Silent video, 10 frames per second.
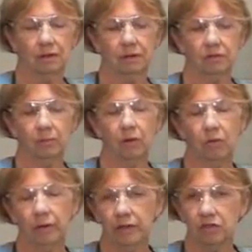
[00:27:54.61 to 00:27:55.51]
small
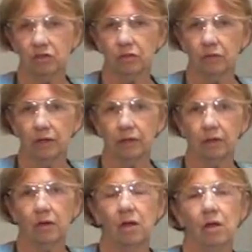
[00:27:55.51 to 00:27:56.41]
quantity generator,